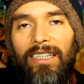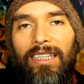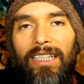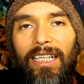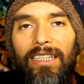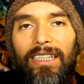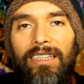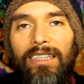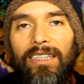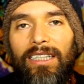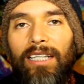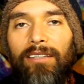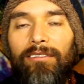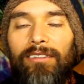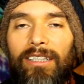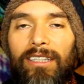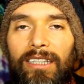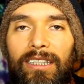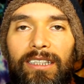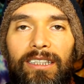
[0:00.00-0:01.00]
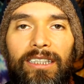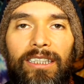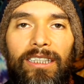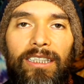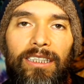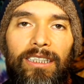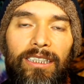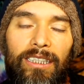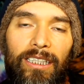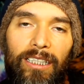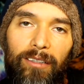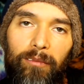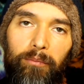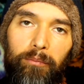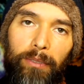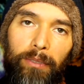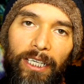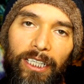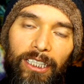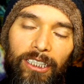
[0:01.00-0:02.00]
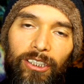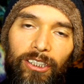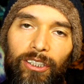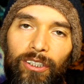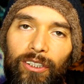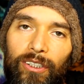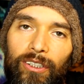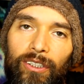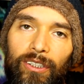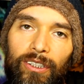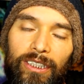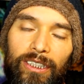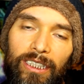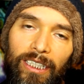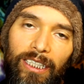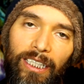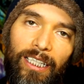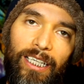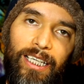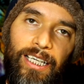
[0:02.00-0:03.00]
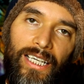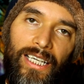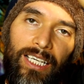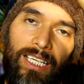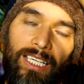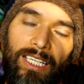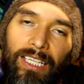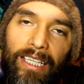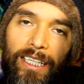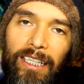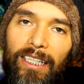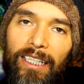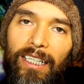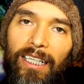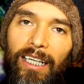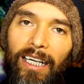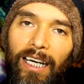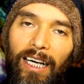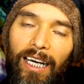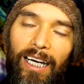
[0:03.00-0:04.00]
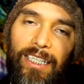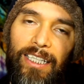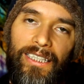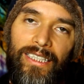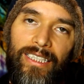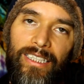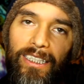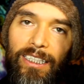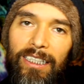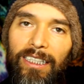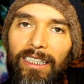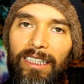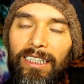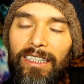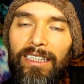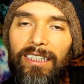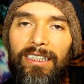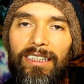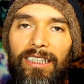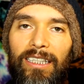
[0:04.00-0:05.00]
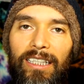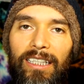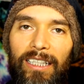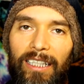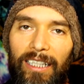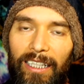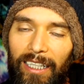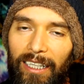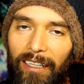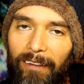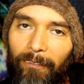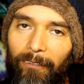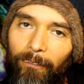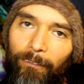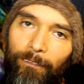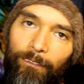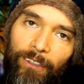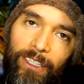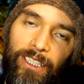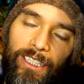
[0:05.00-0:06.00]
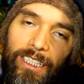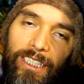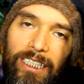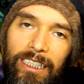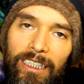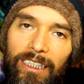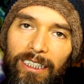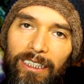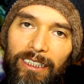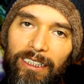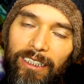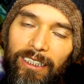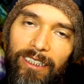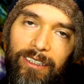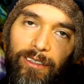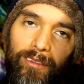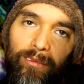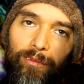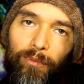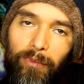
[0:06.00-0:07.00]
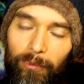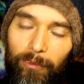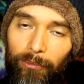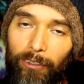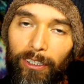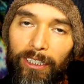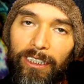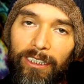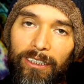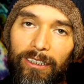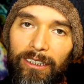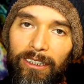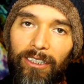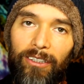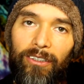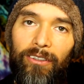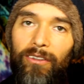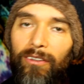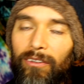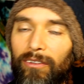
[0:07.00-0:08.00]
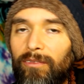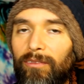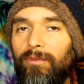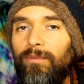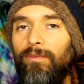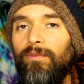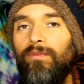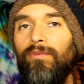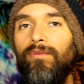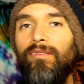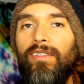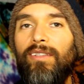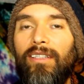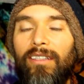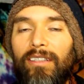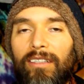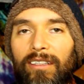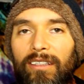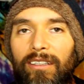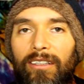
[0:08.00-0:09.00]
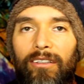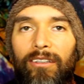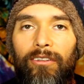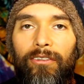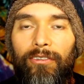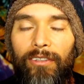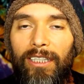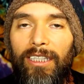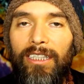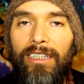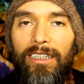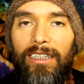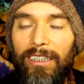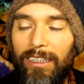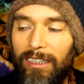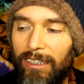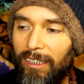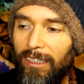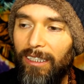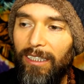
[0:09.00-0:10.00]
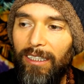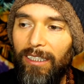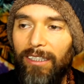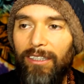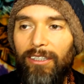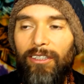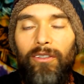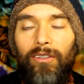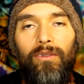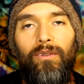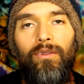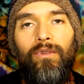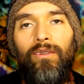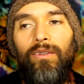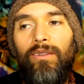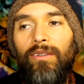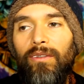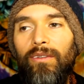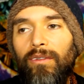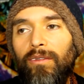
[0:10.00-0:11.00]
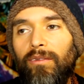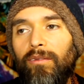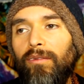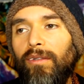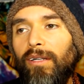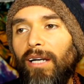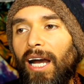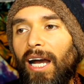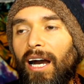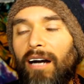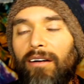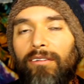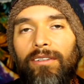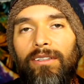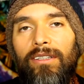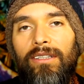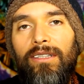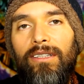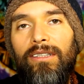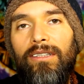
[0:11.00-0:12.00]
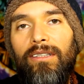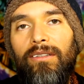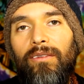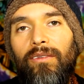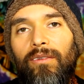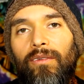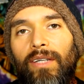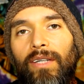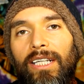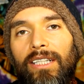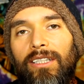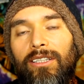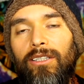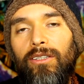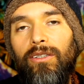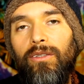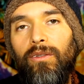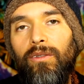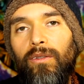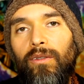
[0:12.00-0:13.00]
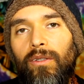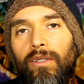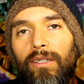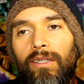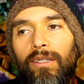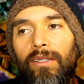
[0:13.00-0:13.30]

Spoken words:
that's giving us these pictures and ideas and feelings. Feelings too. Feelings do have a way to